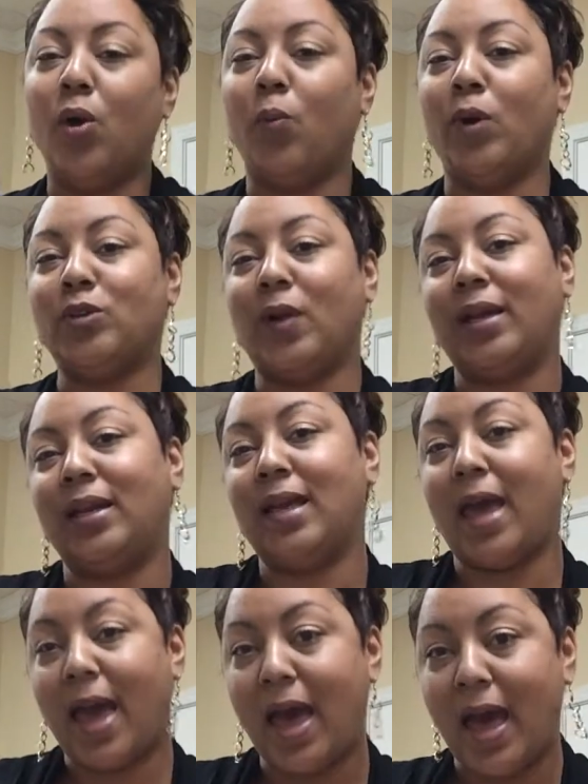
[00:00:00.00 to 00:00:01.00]
what do I need
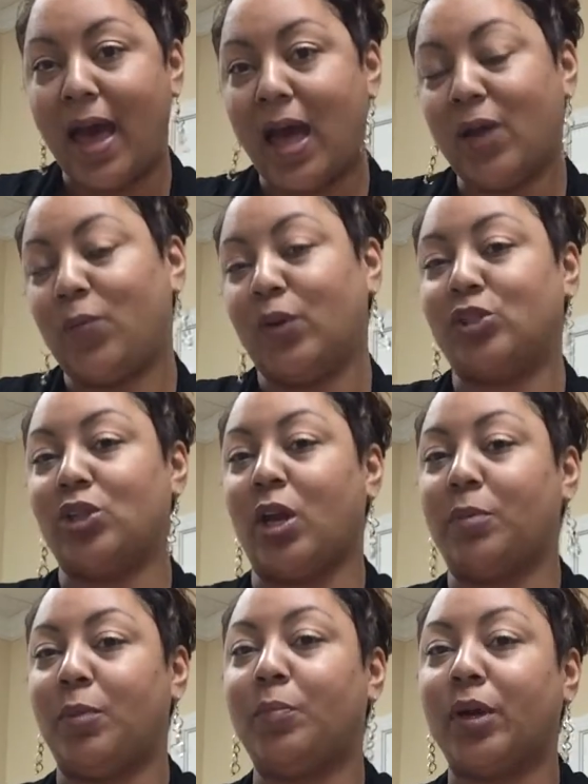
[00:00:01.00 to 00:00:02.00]
to add, what should I
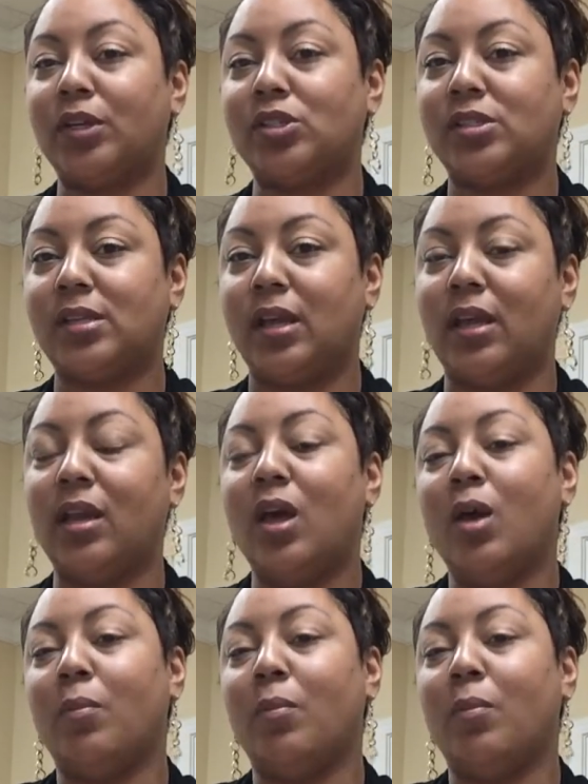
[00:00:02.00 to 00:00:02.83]
be purchasing,